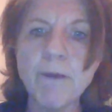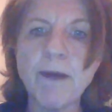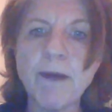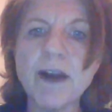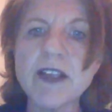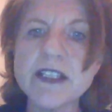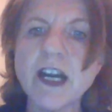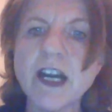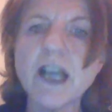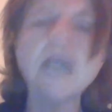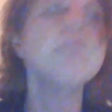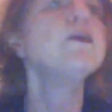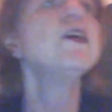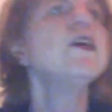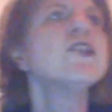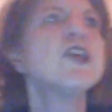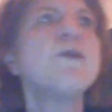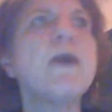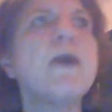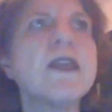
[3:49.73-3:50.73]
And by the
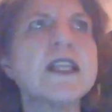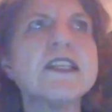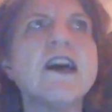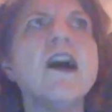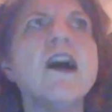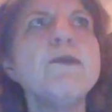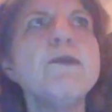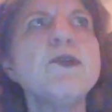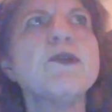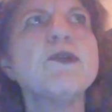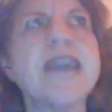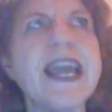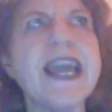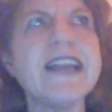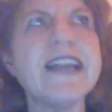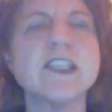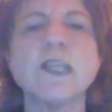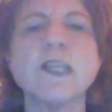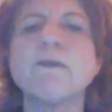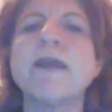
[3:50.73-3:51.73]
time you
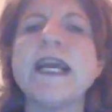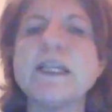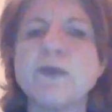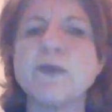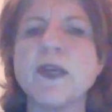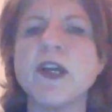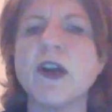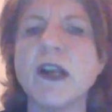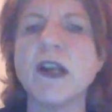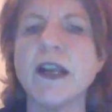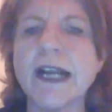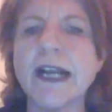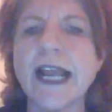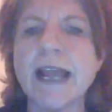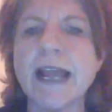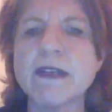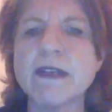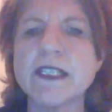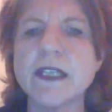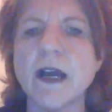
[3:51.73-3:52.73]
get to the place where you're going
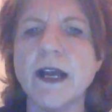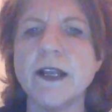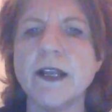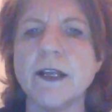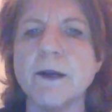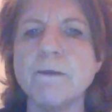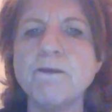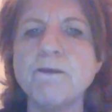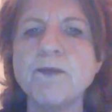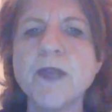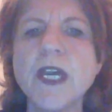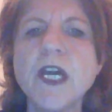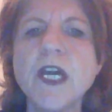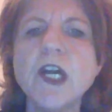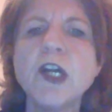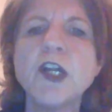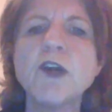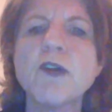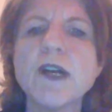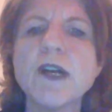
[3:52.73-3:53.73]
to claim asylum,
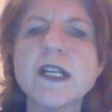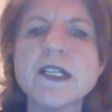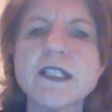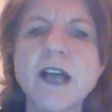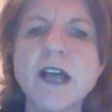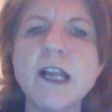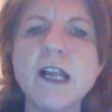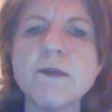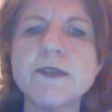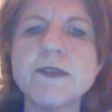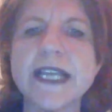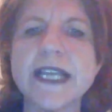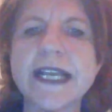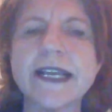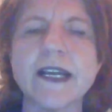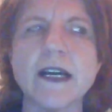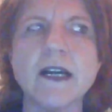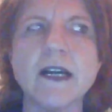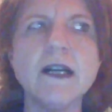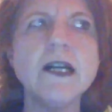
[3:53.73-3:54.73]
you're an asylum
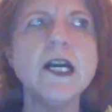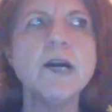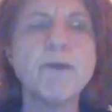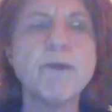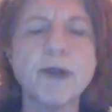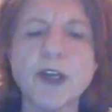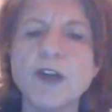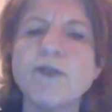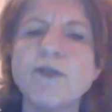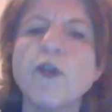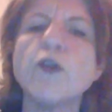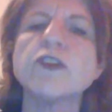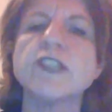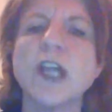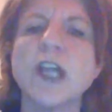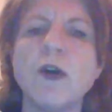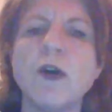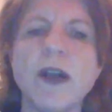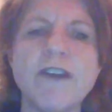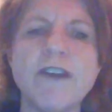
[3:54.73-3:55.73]
seeker, but you've
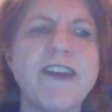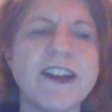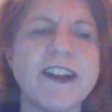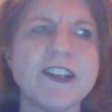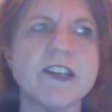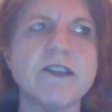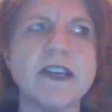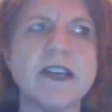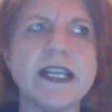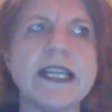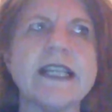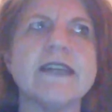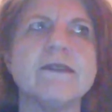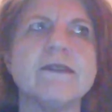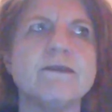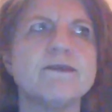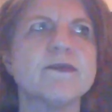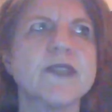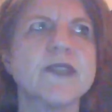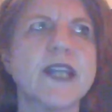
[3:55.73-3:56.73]
also
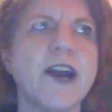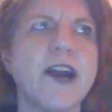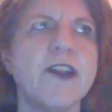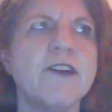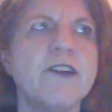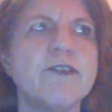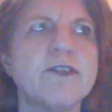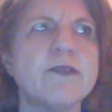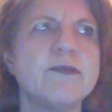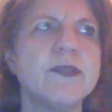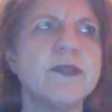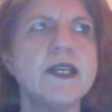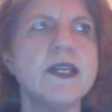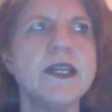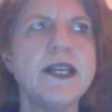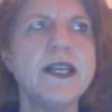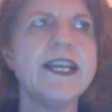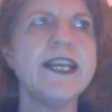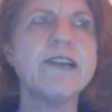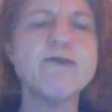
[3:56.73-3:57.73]
effectively kind of
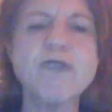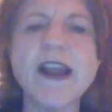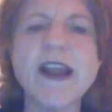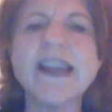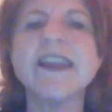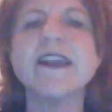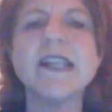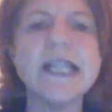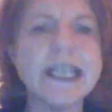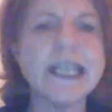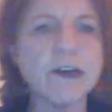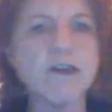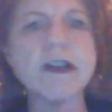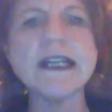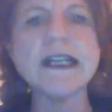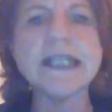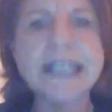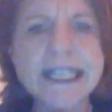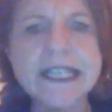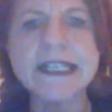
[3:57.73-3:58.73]
irregularly
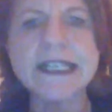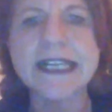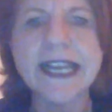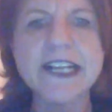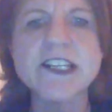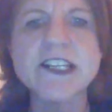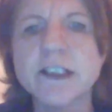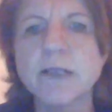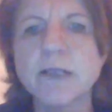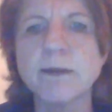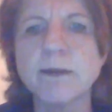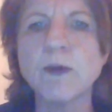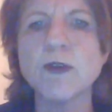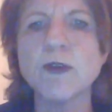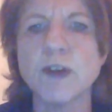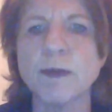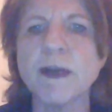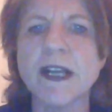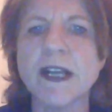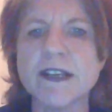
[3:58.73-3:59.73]
or illegally entered the
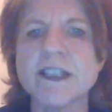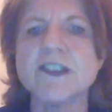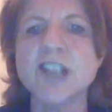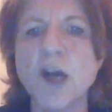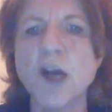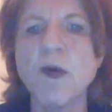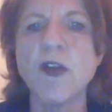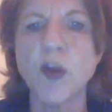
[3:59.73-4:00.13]
border because there's